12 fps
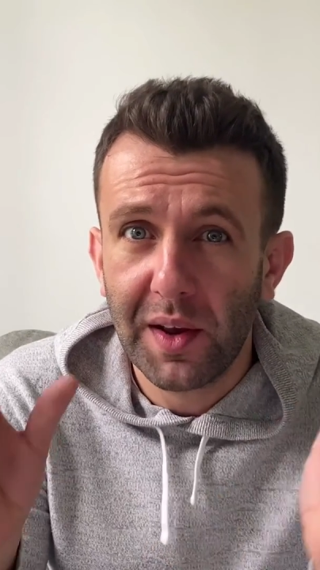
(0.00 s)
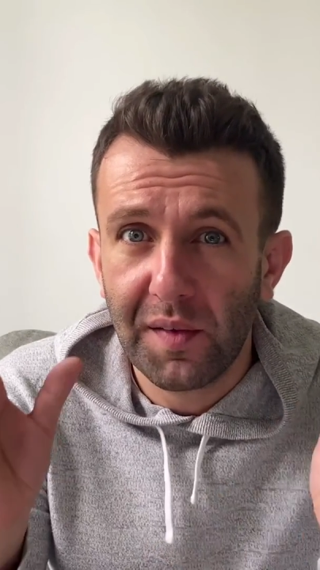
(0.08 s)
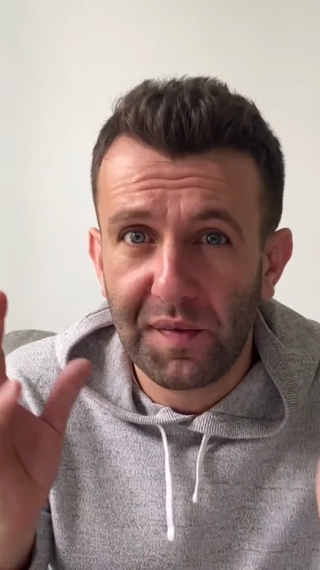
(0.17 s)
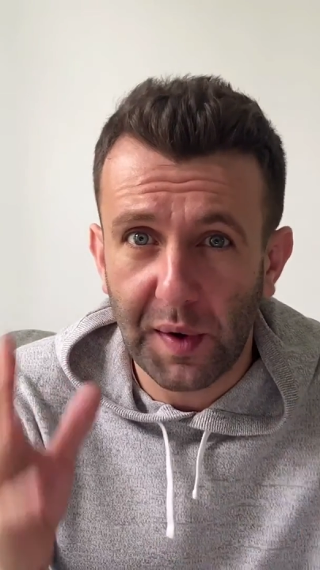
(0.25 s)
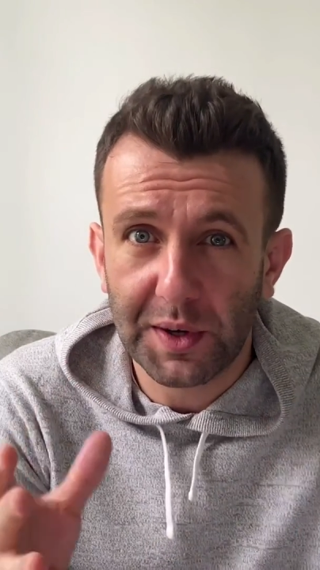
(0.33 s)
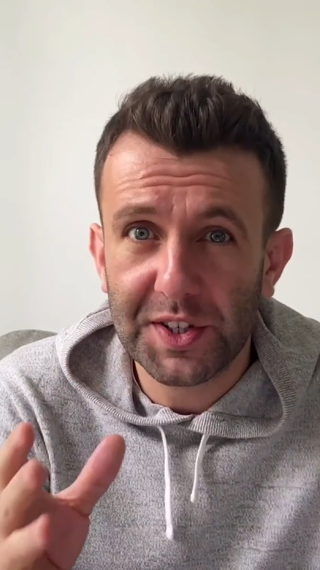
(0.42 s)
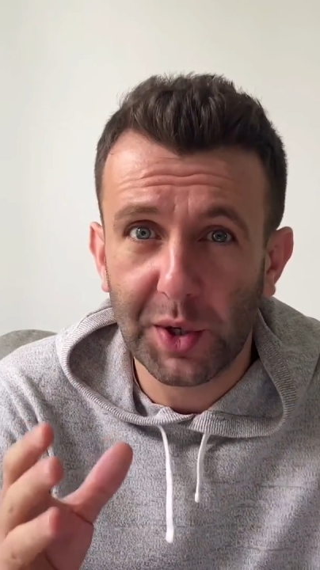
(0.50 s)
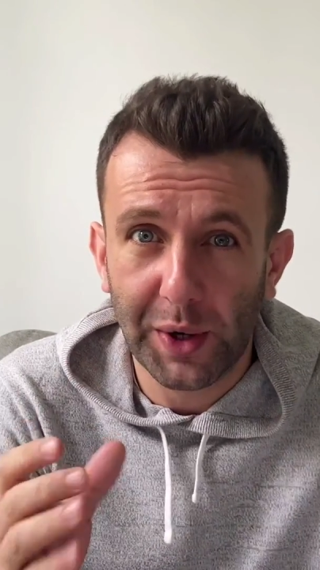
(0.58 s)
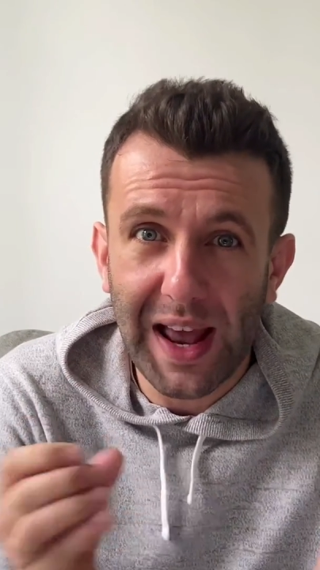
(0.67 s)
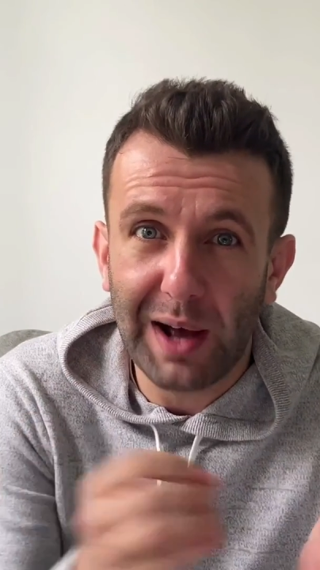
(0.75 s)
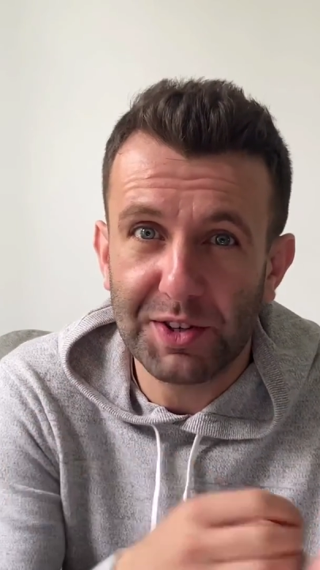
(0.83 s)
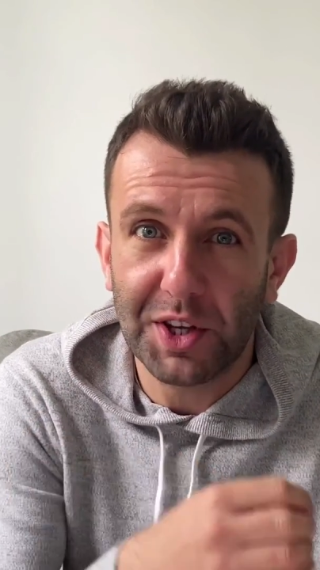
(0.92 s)
focusing on
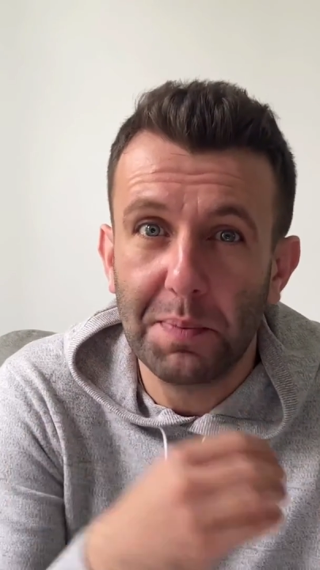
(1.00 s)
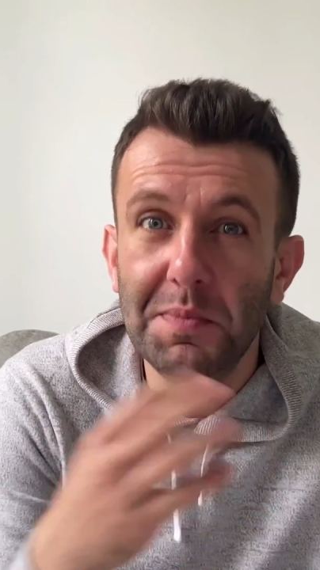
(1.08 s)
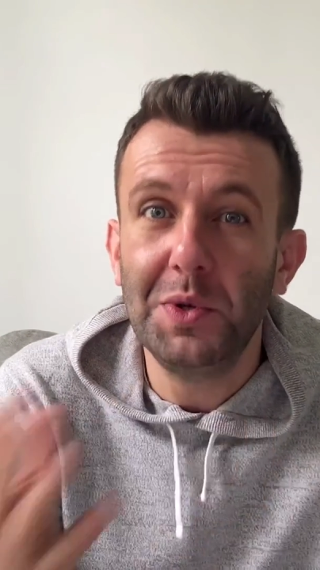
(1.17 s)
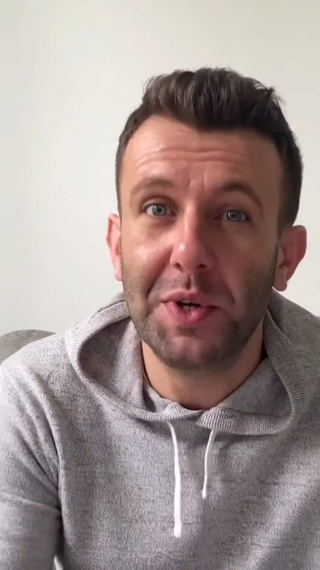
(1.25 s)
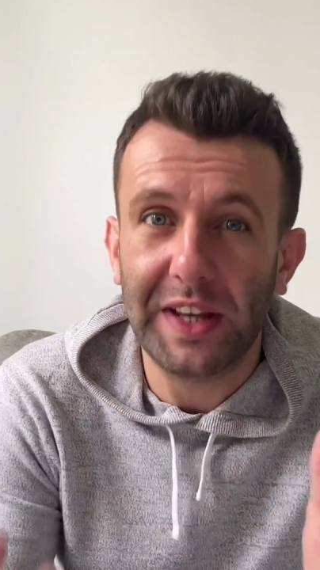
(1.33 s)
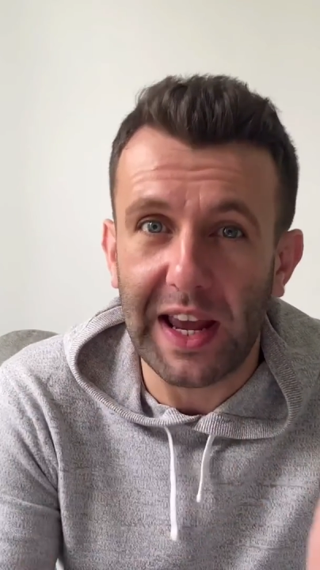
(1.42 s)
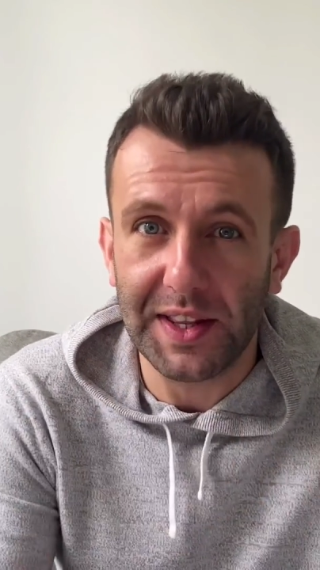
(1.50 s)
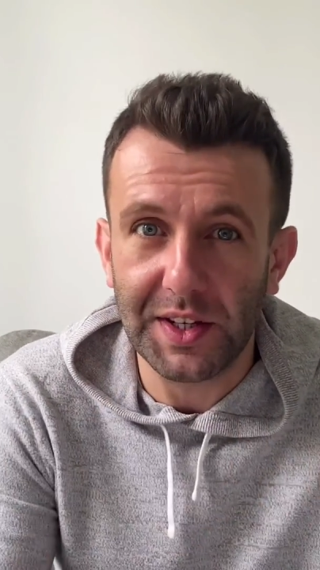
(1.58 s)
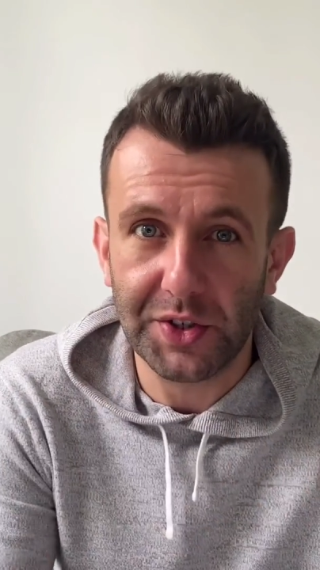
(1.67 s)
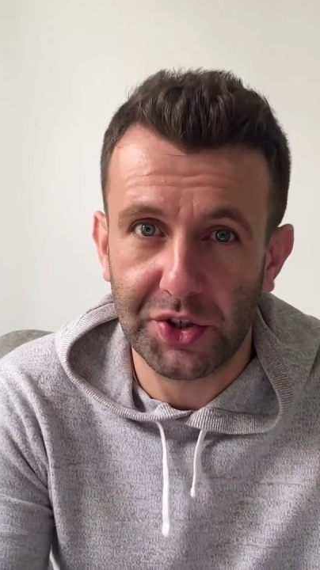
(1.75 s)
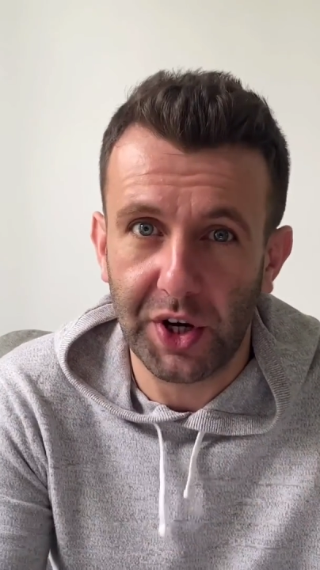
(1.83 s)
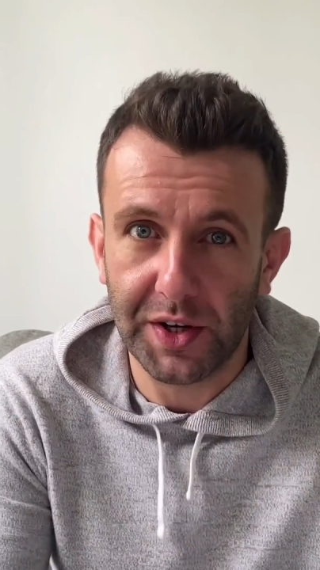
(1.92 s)
how to communicate
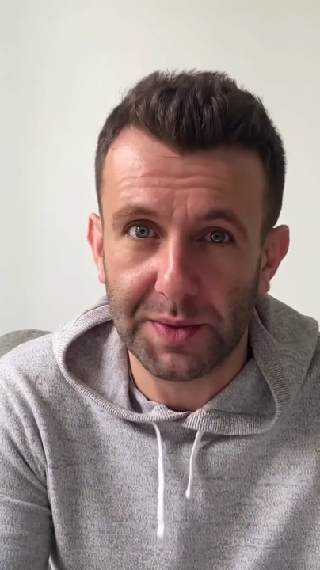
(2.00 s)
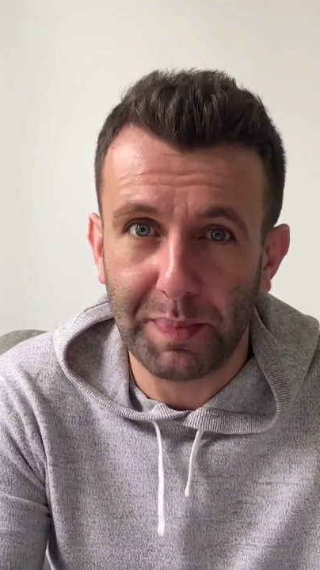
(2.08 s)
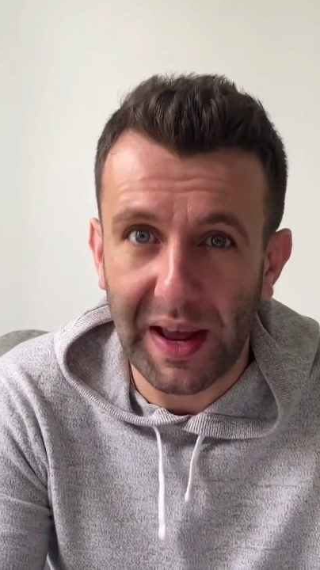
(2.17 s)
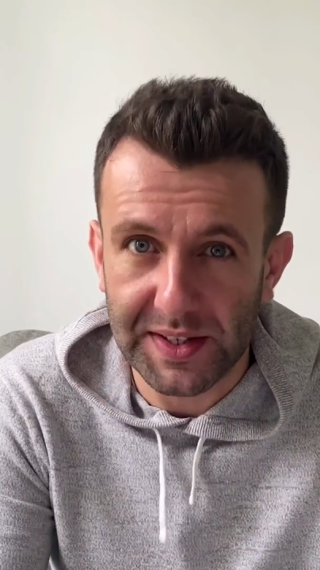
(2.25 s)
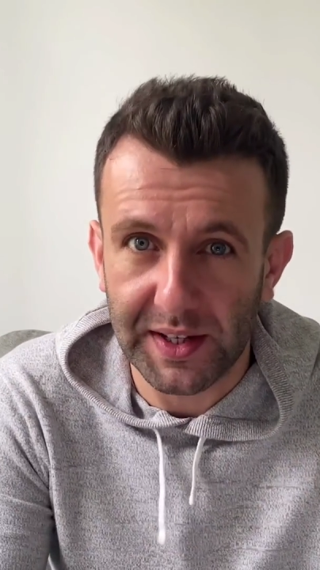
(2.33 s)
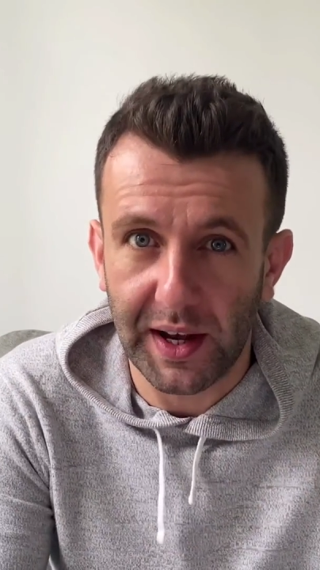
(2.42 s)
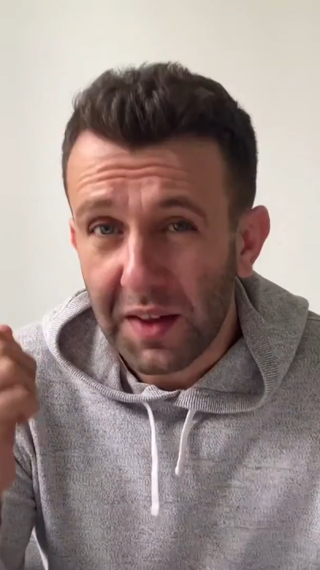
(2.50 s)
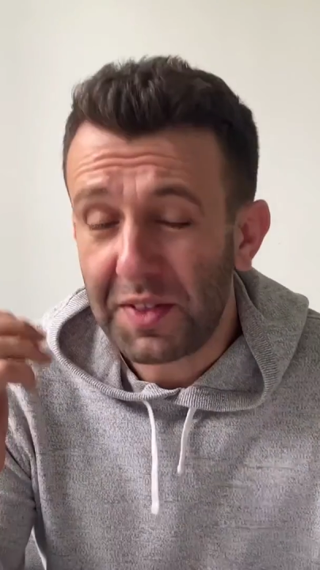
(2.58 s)
these charts better.